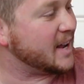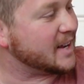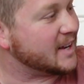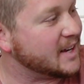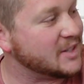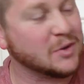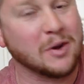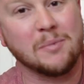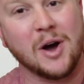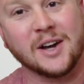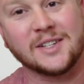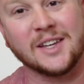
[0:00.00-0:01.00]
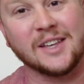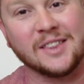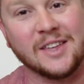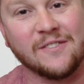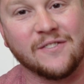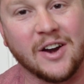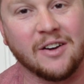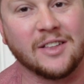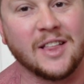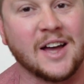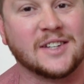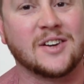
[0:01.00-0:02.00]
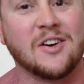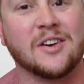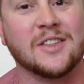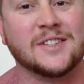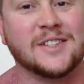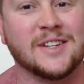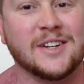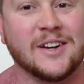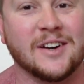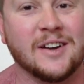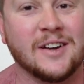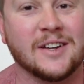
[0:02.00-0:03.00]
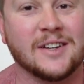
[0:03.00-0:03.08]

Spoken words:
and get to unboxing the very last card that's in here.